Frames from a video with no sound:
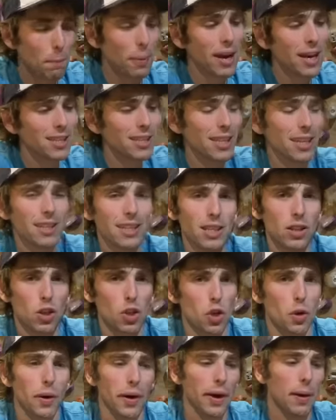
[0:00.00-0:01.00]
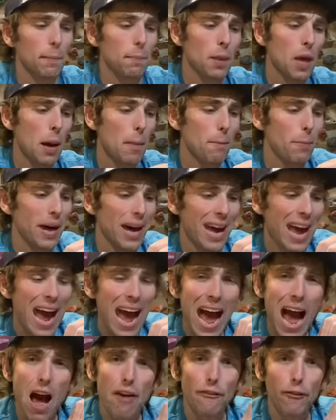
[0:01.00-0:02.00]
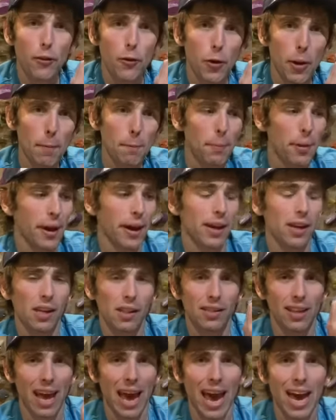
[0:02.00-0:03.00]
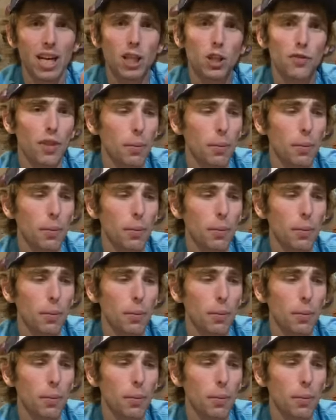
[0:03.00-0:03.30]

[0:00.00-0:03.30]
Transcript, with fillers: basically do it by half crimping the edge